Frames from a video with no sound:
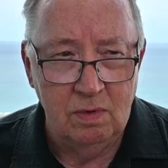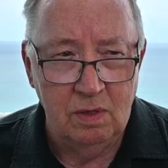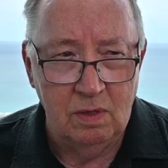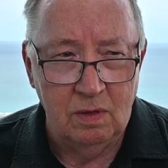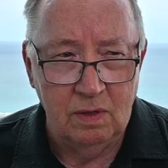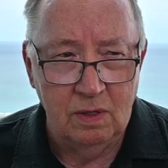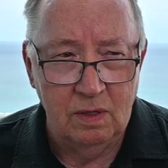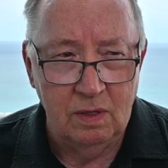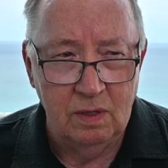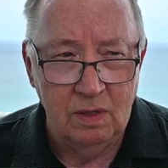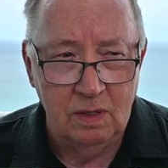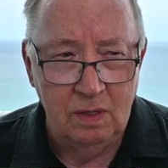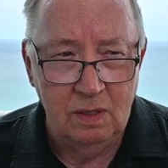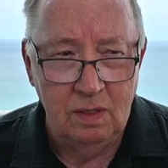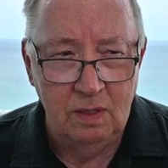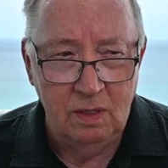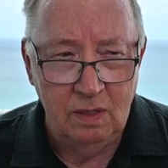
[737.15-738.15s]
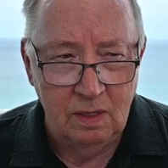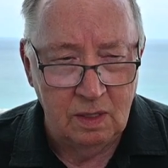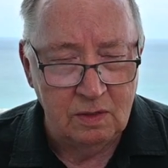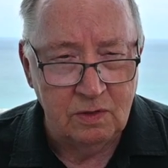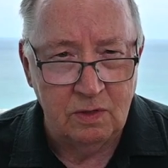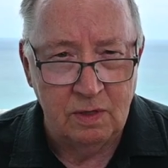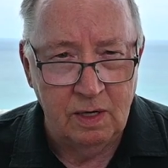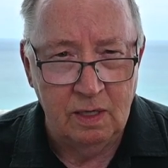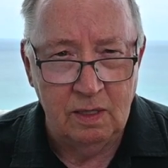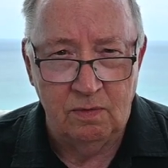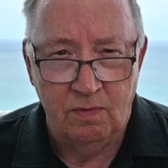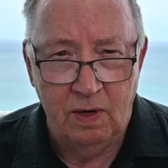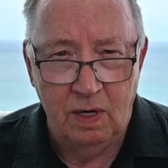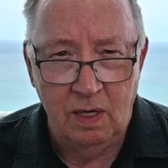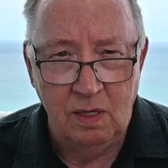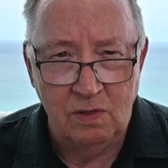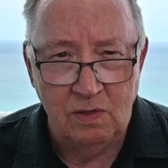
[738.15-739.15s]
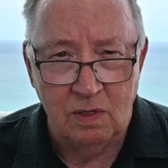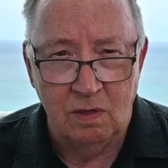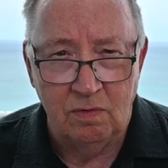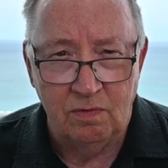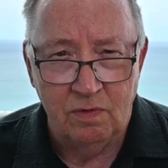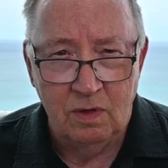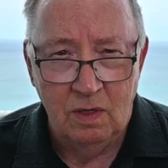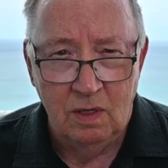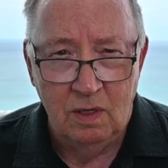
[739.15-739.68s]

you know, he gets to take advantage of